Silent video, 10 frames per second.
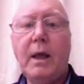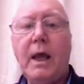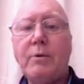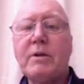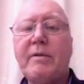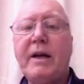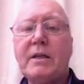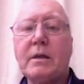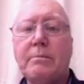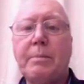It was a very
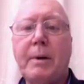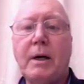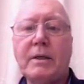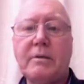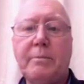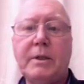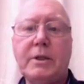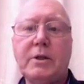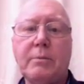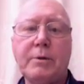sombre party of
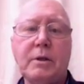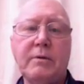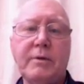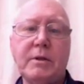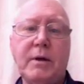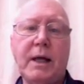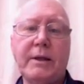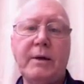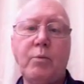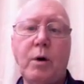British observers who
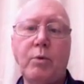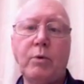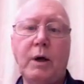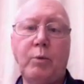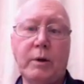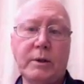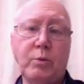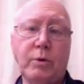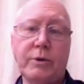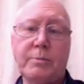gathered in what had
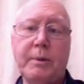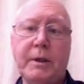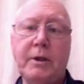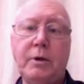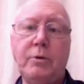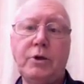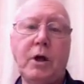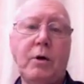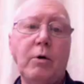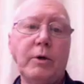once been a huge
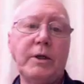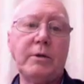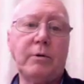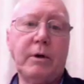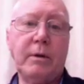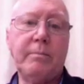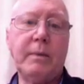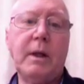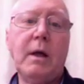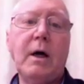auditorium
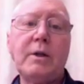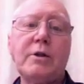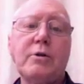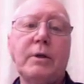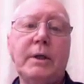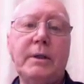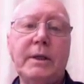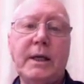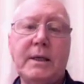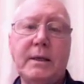and studied the
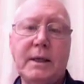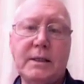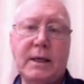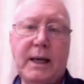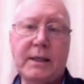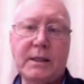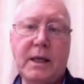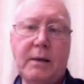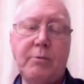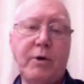desert
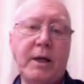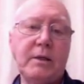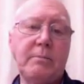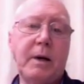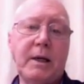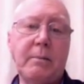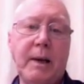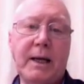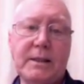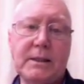landscape created by the
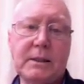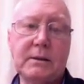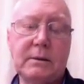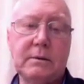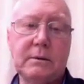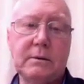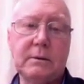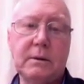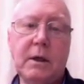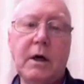blast.
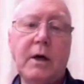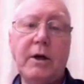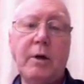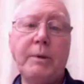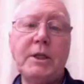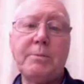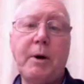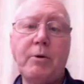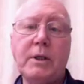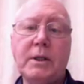Nobody
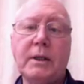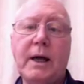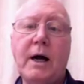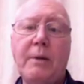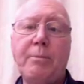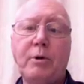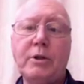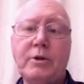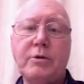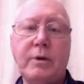spoke until the guide
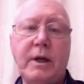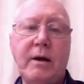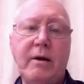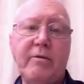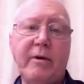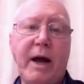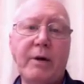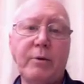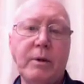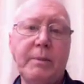pointed to an area of
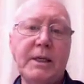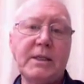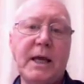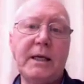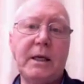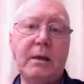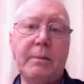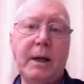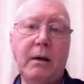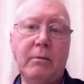ground with a big stain in the
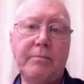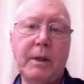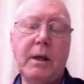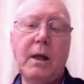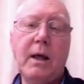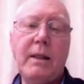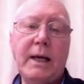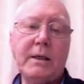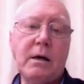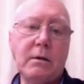middle.
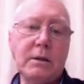That dark